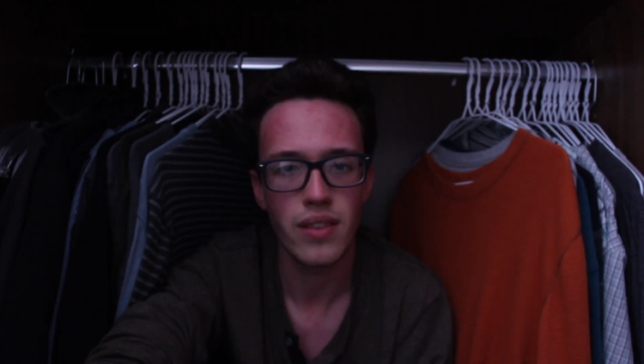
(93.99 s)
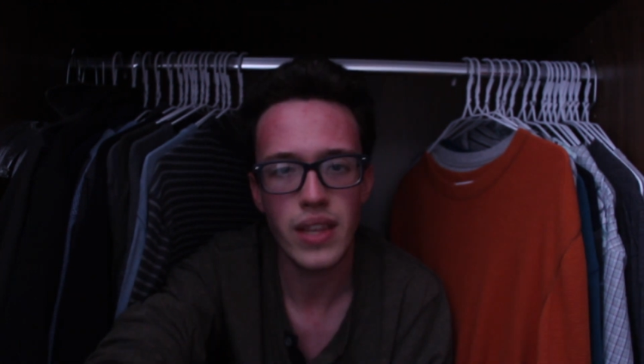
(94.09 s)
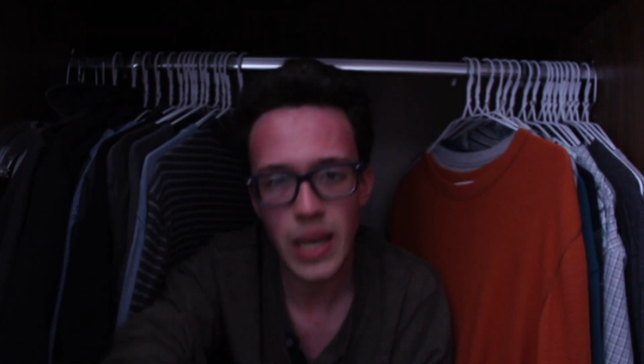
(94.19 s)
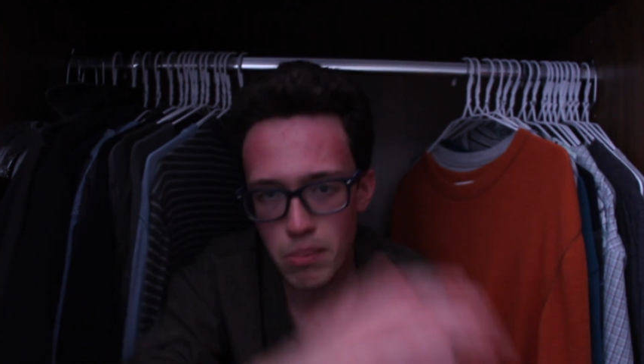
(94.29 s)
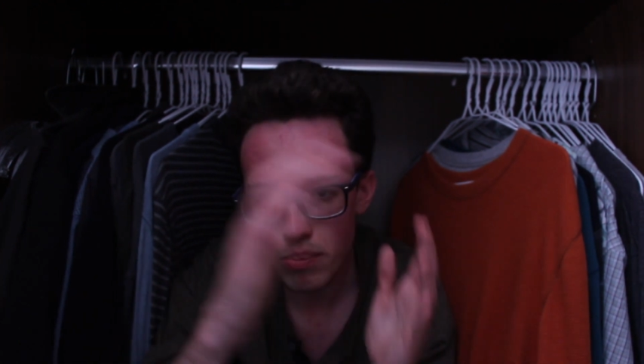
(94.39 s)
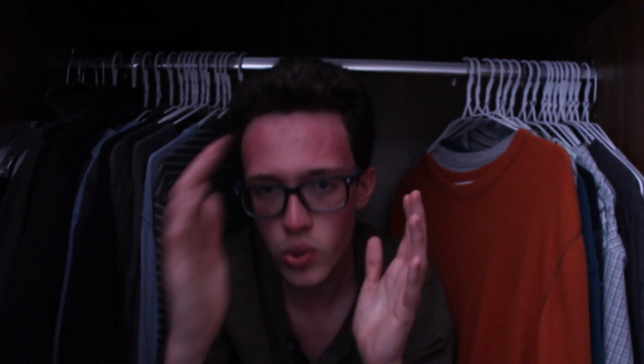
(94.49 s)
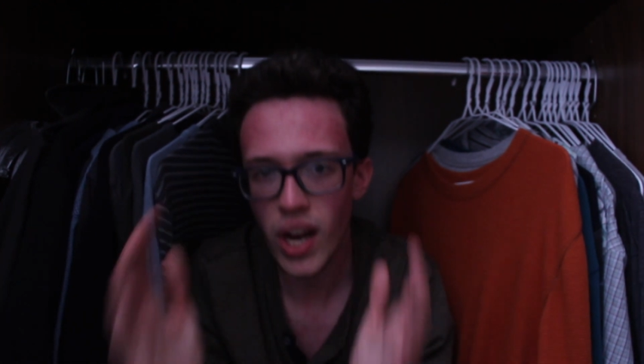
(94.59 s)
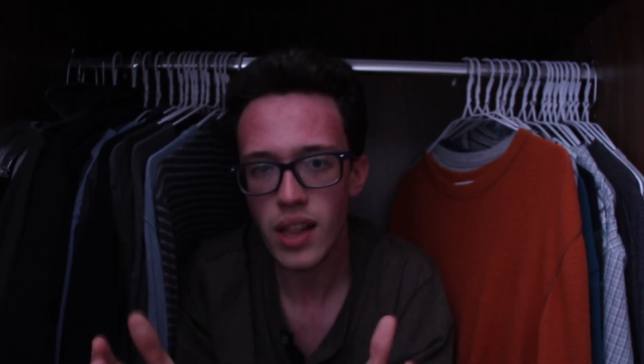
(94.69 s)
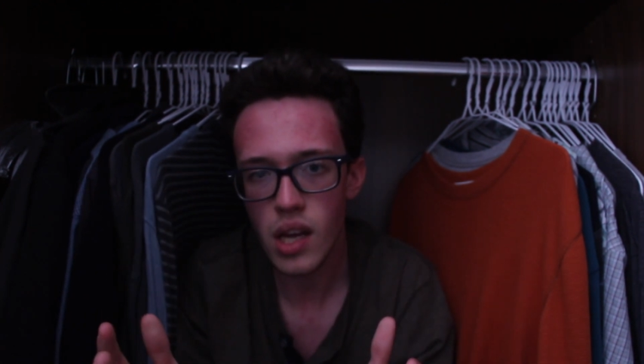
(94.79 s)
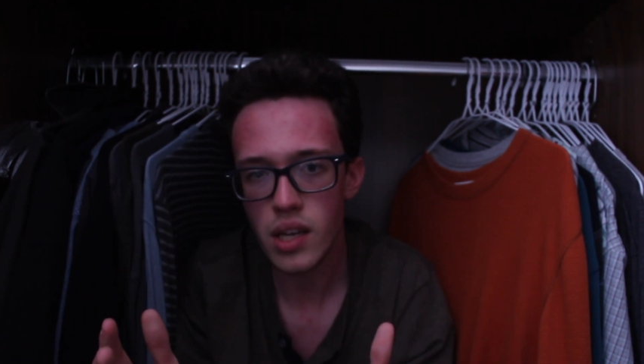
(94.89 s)
The
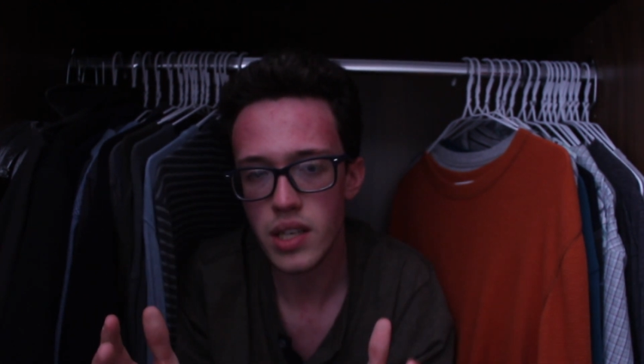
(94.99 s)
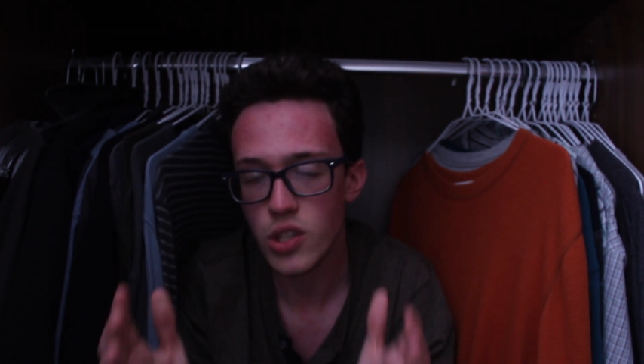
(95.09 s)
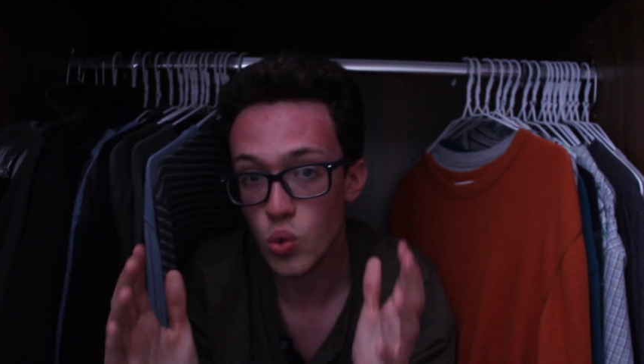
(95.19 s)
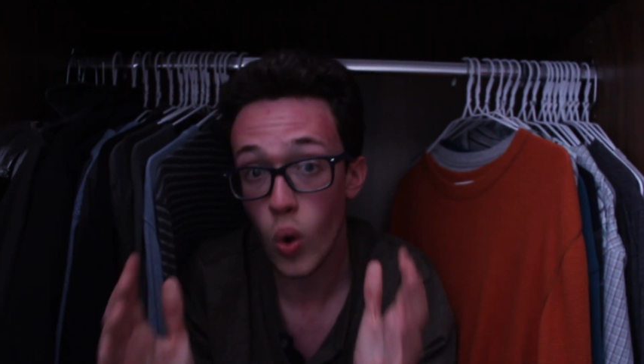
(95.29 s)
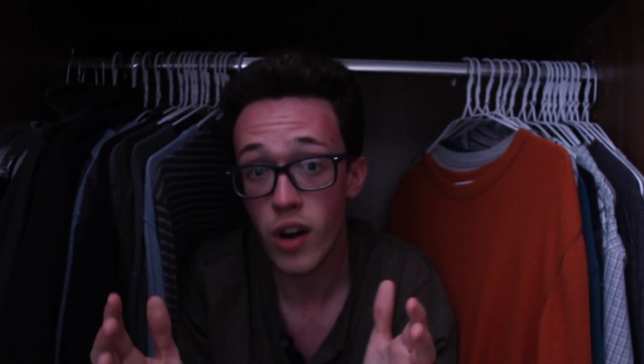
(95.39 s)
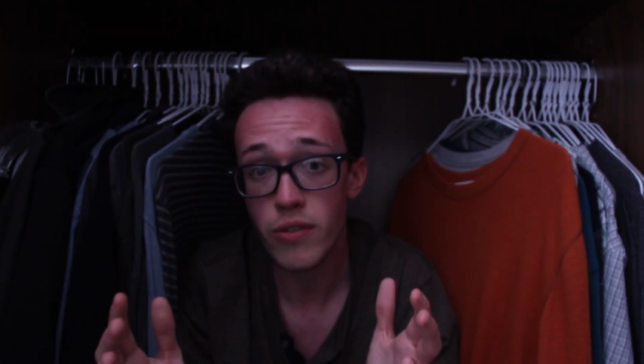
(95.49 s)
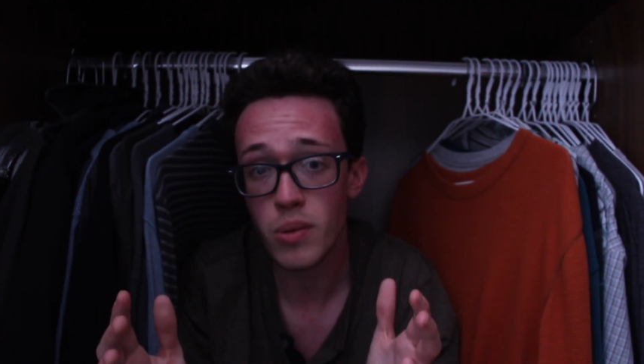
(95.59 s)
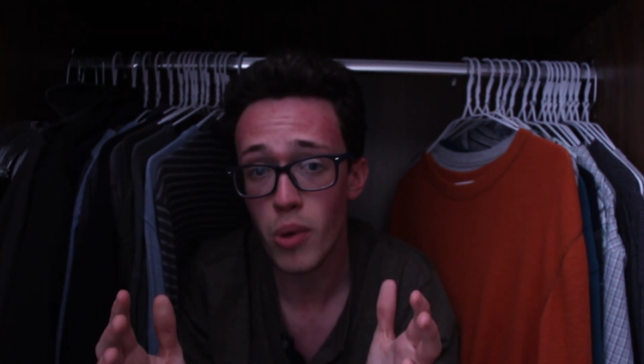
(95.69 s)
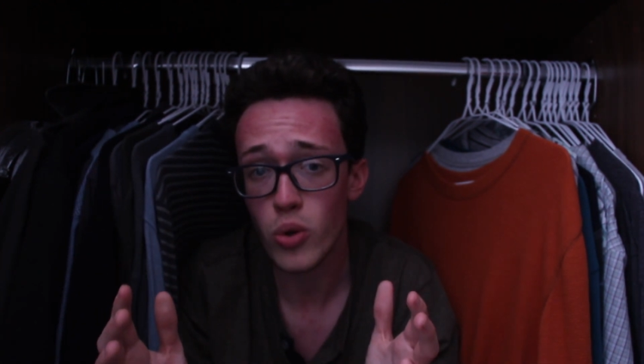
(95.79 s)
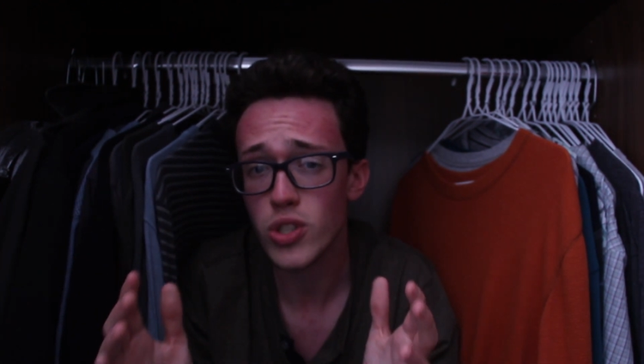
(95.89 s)
umbrella is one of
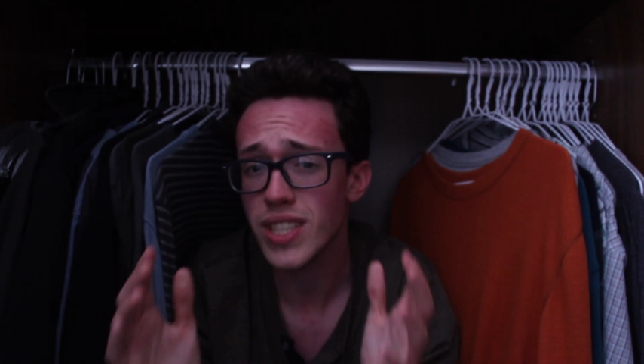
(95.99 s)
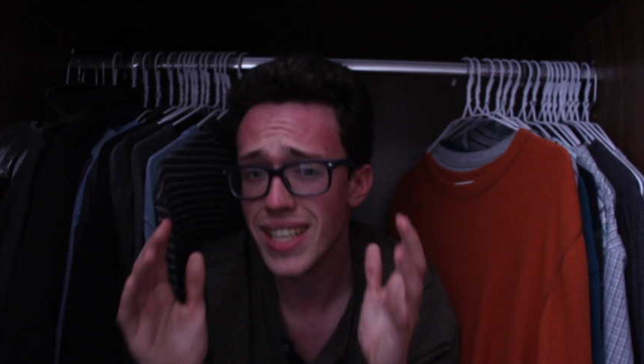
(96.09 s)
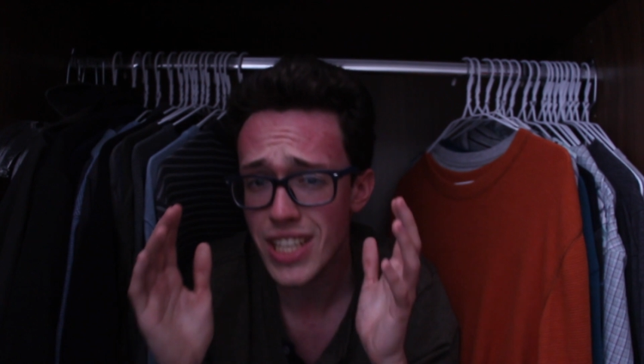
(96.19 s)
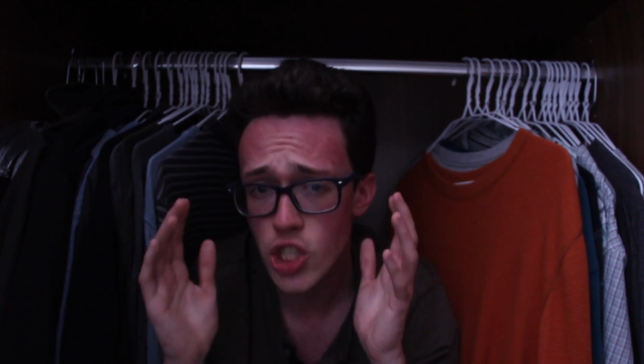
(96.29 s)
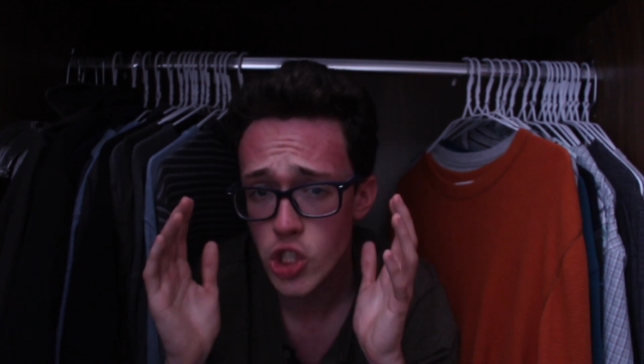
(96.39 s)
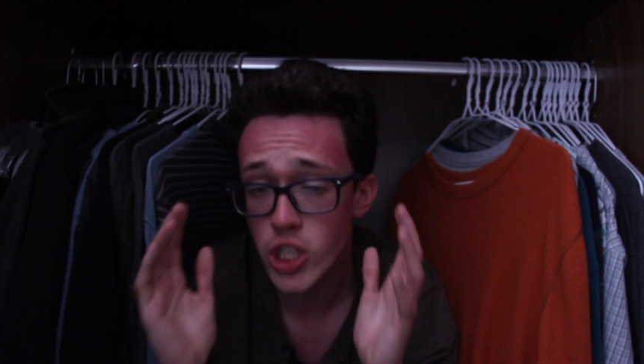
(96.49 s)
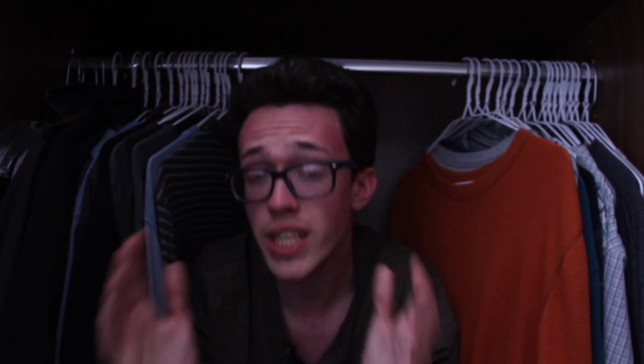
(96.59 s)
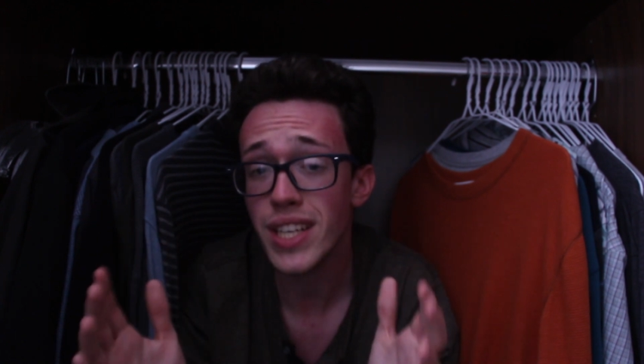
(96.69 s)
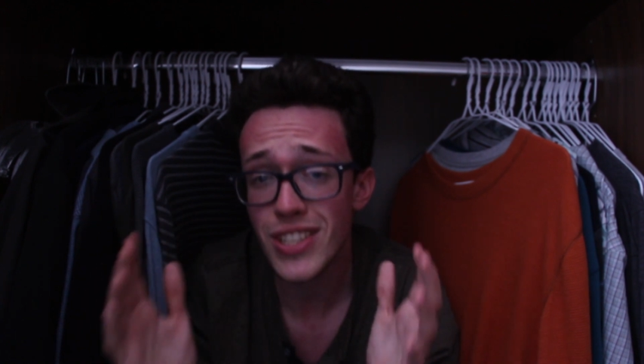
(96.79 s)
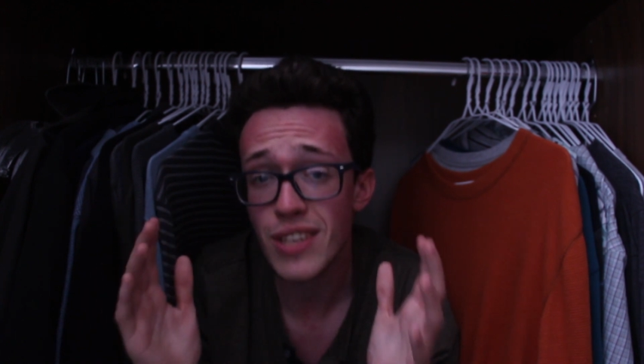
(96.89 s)
the most
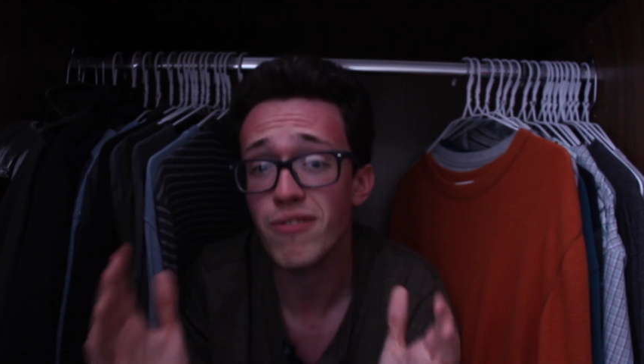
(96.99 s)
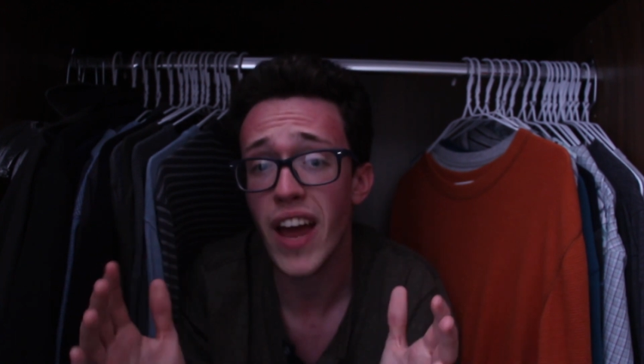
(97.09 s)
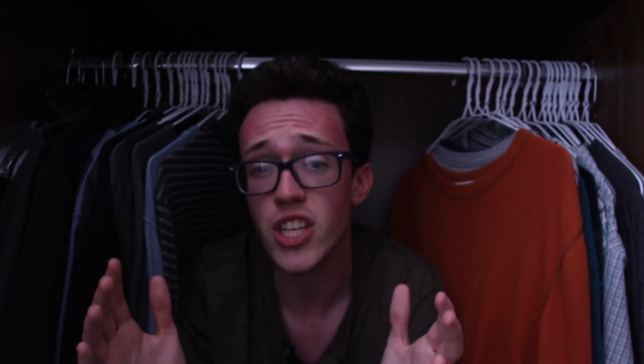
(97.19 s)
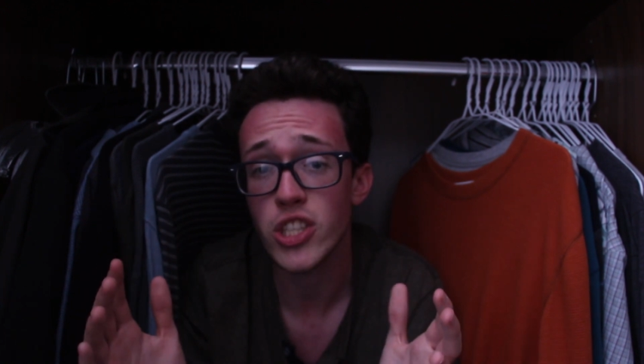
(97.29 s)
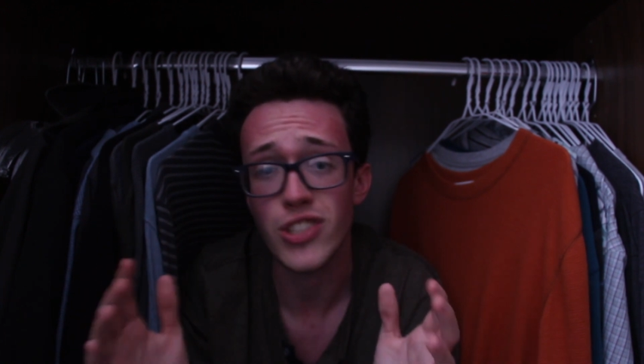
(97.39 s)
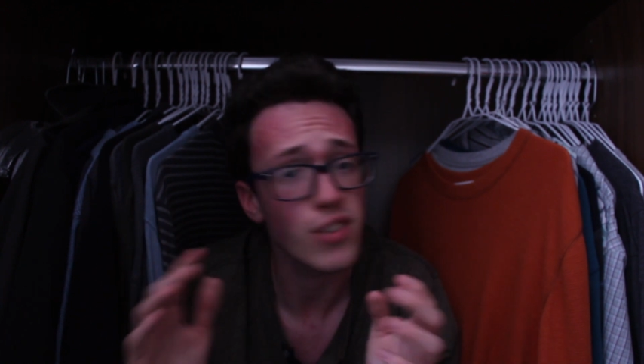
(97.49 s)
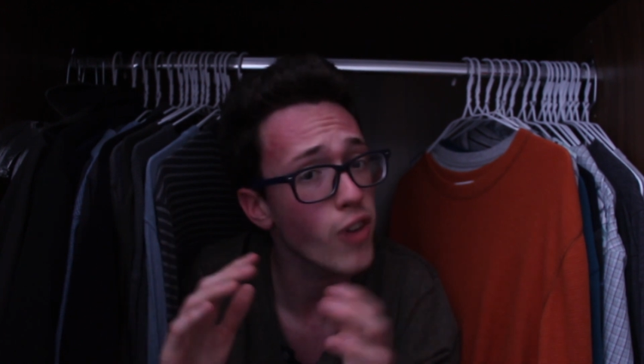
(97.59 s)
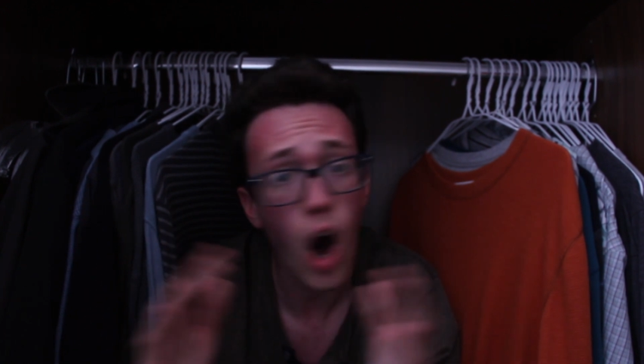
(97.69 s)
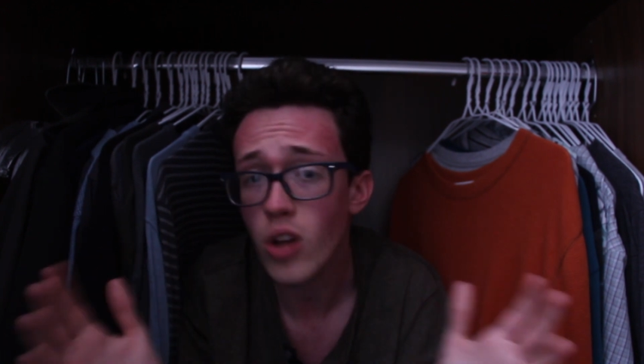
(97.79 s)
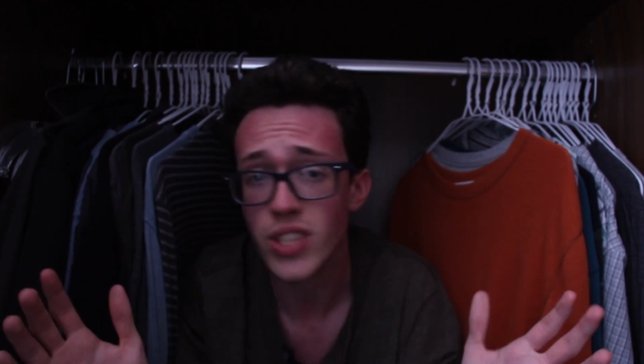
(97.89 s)
ingenious inventions
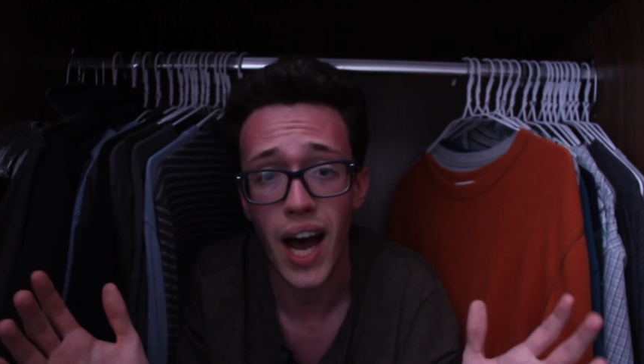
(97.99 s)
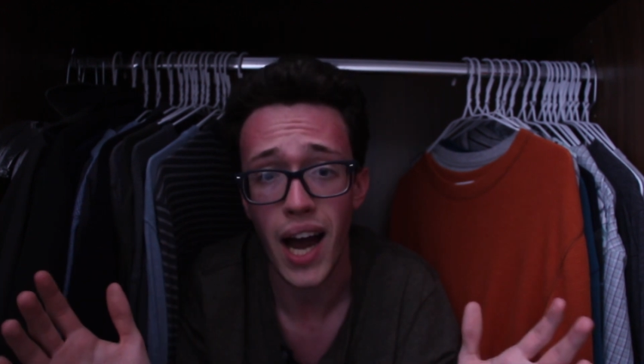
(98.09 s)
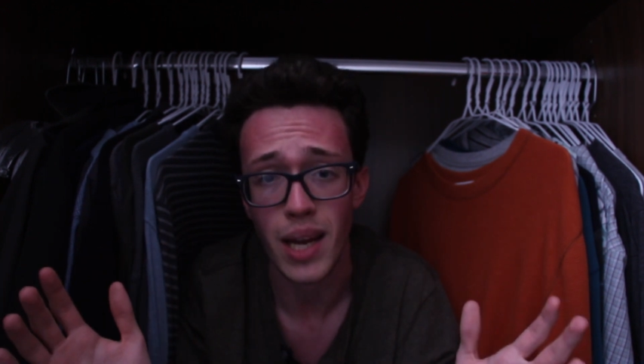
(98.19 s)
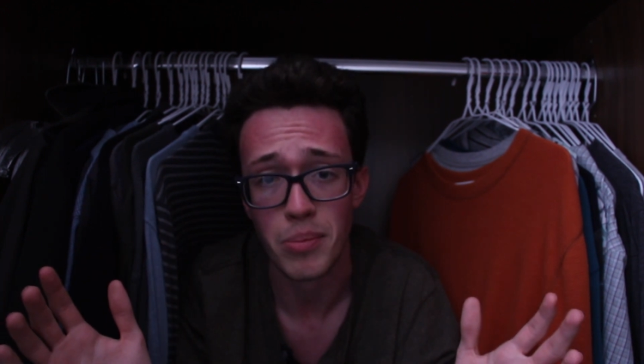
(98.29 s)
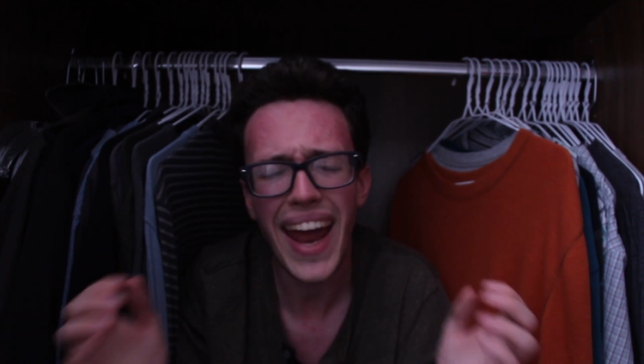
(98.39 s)
of all time,